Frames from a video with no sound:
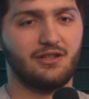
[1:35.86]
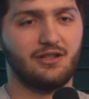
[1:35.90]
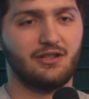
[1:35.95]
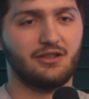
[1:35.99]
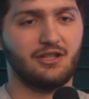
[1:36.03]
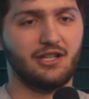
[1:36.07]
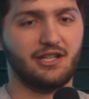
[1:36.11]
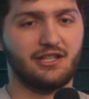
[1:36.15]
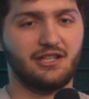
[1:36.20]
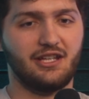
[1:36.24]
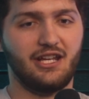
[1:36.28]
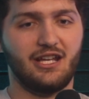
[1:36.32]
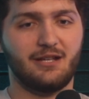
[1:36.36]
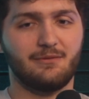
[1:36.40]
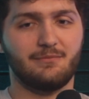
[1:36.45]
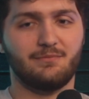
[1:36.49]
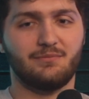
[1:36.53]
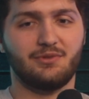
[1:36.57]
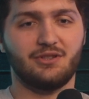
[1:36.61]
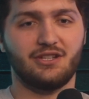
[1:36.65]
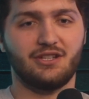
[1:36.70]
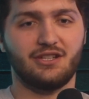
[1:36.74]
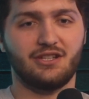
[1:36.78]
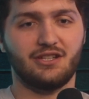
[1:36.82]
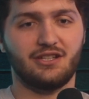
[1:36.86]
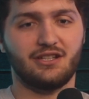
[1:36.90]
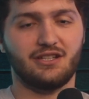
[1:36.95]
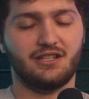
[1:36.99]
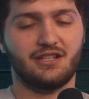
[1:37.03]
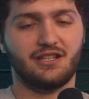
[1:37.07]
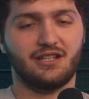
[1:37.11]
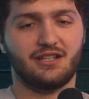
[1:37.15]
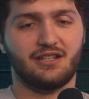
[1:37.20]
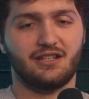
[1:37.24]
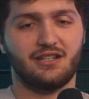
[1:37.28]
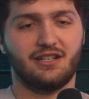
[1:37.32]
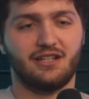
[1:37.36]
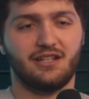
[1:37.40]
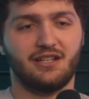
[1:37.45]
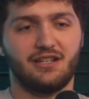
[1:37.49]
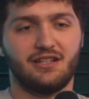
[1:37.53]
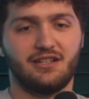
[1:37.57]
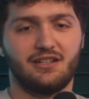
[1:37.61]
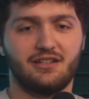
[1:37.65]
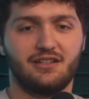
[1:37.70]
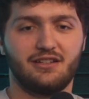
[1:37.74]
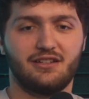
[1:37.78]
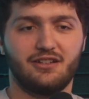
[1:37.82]
that can be
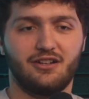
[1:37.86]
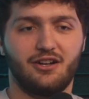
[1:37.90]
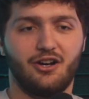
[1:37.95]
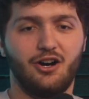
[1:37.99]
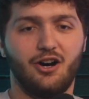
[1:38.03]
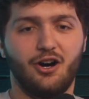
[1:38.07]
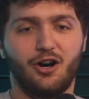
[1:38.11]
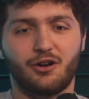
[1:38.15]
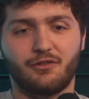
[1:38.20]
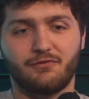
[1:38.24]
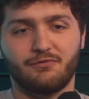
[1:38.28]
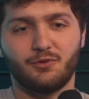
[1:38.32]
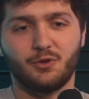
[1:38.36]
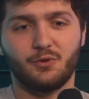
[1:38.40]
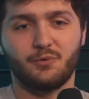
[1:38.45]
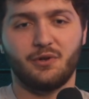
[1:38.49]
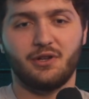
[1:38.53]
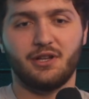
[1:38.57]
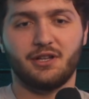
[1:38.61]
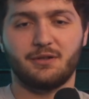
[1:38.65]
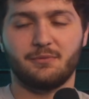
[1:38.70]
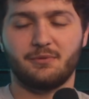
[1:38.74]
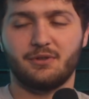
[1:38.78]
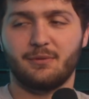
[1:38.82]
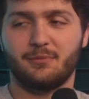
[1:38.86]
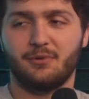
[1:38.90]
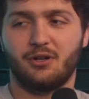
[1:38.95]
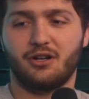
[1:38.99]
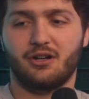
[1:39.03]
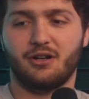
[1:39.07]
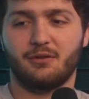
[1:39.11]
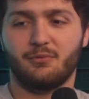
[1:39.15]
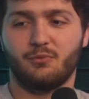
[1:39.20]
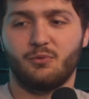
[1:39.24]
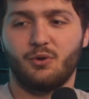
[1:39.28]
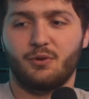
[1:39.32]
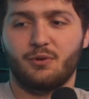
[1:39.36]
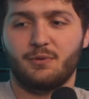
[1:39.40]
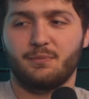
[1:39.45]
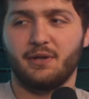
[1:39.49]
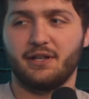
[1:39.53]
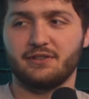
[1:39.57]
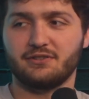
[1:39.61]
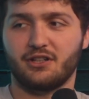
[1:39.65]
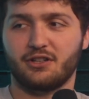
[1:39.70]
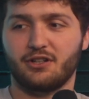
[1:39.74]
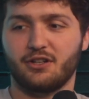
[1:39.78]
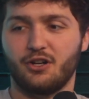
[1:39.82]
harmful. We let them come out where we
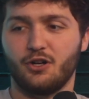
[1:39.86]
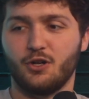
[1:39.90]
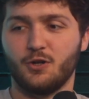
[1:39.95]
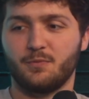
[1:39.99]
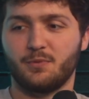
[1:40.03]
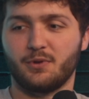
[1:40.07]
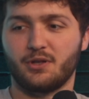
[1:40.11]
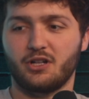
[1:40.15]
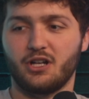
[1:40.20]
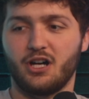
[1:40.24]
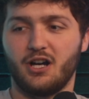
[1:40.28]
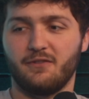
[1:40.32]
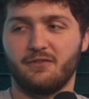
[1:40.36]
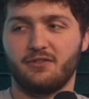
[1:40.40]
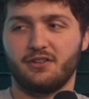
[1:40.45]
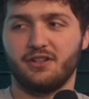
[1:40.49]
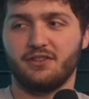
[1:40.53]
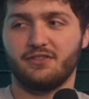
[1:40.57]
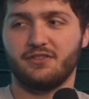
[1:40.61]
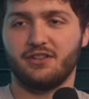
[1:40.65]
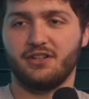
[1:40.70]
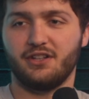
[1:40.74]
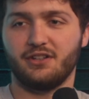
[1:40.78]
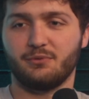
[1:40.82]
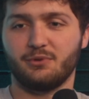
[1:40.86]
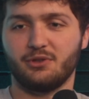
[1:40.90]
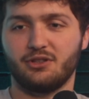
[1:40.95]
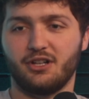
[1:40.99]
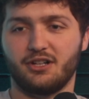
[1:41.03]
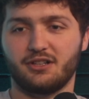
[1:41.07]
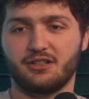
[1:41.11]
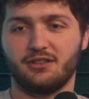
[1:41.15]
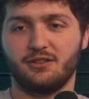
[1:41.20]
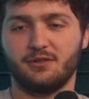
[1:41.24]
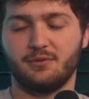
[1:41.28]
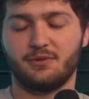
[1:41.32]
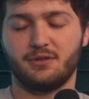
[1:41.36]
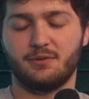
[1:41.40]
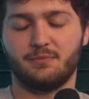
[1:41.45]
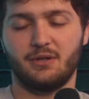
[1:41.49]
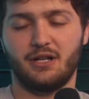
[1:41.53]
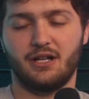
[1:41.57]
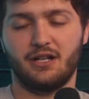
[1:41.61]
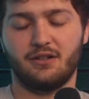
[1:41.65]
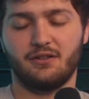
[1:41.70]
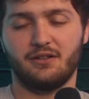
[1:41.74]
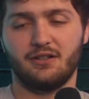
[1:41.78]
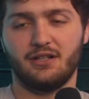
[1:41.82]
place our hope and confidence is. We talked a little bit
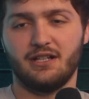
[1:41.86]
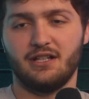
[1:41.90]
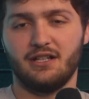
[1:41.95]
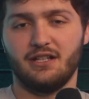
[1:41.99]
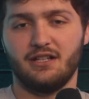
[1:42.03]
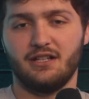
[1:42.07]
about